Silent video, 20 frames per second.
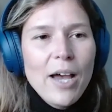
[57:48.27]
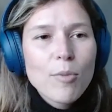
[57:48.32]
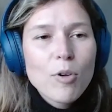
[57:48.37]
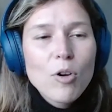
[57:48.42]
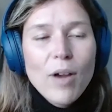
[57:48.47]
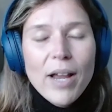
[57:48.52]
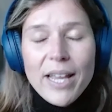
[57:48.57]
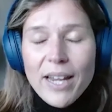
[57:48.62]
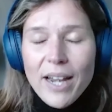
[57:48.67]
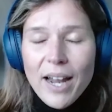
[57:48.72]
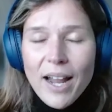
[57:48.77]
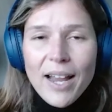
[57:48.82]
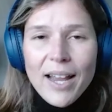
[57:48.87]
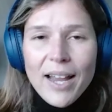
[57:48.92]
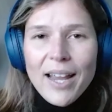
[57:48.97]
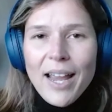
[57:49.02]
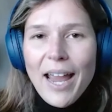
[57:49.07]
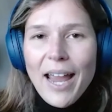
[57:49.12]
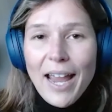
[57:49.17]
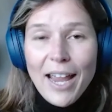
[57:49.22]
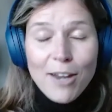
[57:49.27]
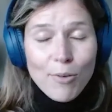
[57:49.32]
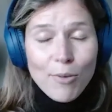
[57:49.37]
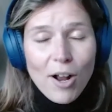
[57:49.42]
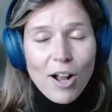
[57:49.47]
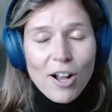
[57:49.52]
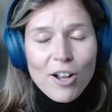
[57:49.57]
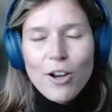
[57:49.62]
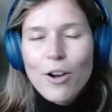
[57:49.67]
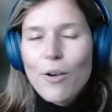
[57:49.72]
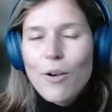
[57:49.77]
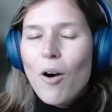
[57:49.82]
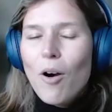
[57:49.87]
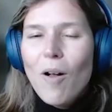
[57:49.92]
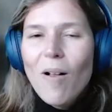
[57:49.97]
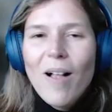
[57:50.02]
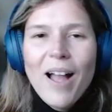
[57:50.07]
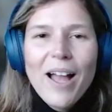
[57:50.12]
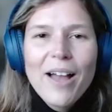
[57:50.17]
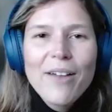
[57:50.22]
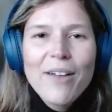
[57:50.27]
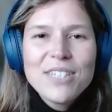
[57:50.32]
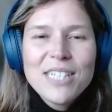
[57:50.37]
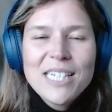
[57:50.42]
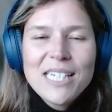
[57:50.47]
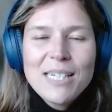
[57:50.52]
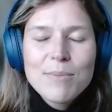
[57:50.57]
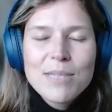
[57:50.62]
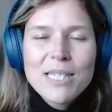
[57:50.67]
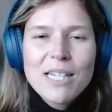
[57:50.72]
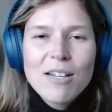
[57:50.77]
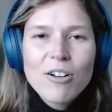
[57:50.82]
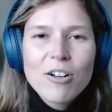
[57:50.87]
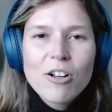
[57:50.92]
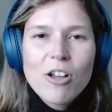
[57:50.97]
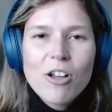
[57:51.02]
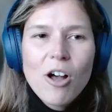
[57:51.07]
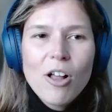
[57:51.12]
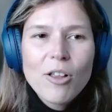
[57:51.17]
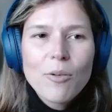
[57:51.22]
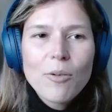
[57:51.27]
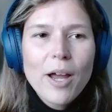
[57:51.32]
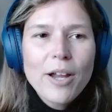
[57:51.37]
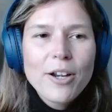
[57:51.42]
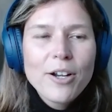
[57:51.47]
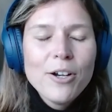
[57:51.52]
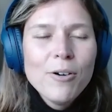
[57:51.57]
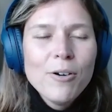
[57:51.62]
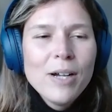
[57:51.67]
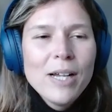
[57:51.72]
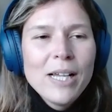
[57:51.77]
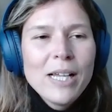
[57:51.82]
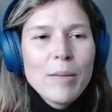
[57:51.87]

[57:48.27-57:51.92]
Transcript: Craig and I and Rocco all have teams here in Colorado,